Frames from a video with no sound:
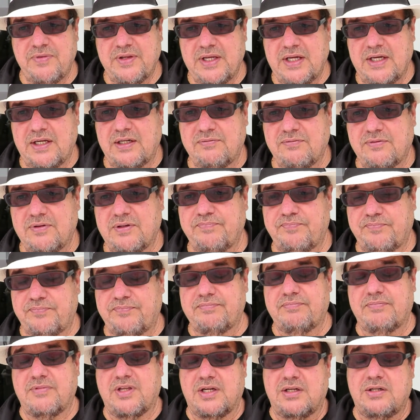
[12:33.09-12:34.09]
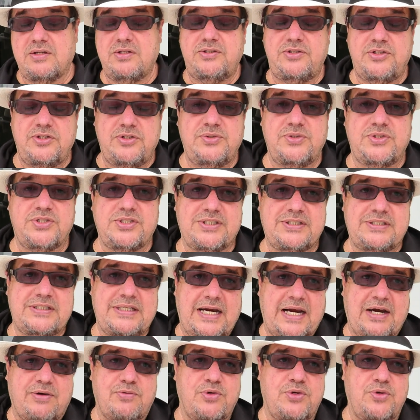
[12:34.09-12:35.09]
and the good news is
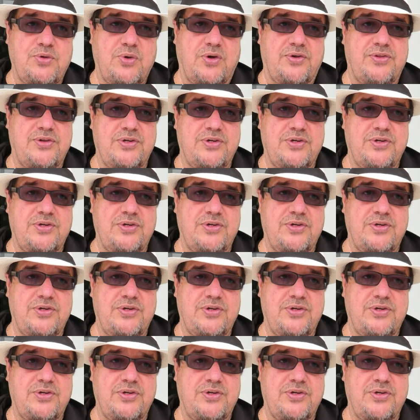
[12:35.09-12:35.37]
in Ecuador